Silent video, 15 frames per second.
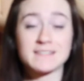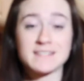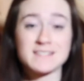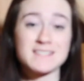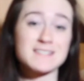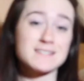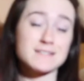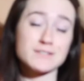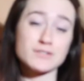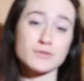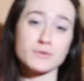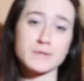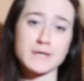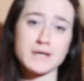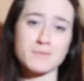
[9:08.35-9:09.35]
This is a
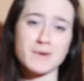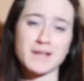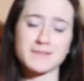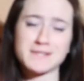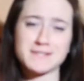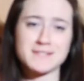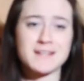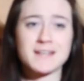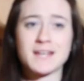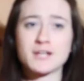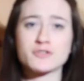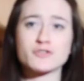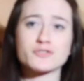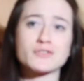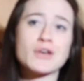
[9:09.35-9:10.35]
story about these
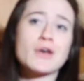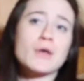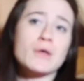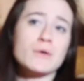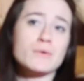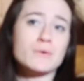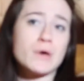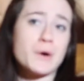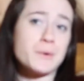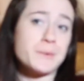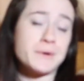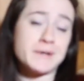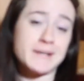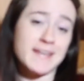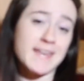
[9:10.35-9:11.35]
teenagers who go
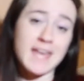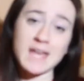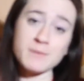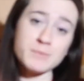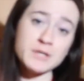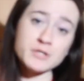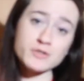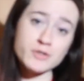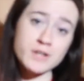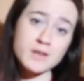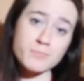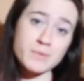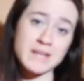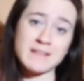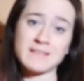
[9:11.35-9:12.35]
on a camping
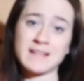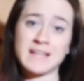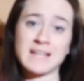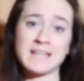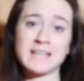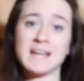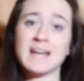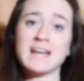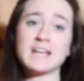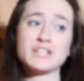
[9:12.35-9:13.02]
trip and then